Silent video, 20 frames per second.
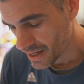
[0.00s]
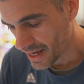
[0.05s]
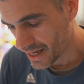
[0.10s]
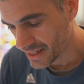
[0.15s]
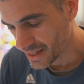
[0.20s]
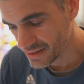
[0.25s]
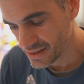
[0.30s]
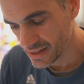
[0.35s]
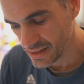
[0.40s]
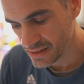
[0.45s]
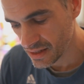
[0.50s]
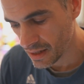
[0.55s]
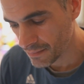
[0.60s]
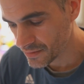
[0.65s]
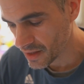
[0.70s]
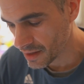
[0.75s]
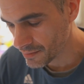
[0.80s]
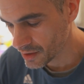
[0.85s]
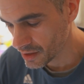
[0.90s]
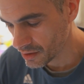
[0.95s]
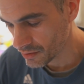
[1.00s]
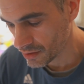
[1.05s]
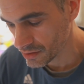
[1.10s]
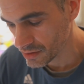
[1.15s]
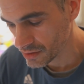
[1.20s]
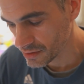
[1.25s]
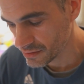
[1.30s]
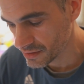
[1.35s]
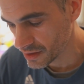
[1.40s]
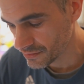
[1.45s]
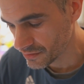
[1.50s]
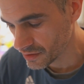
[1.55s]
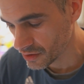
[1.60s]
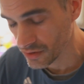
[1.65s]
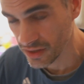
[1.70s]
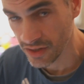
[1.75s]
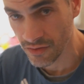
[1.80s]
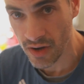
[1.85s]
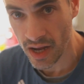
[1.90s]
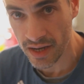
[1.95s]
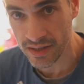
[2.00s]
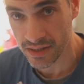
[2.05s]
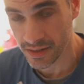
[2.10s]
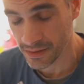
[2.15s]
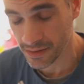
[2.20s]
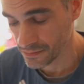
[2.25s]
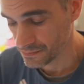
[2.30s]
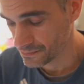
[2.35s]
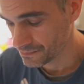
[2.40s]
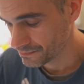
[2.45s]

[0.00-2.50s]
I see sometime here on the TV an Iranian.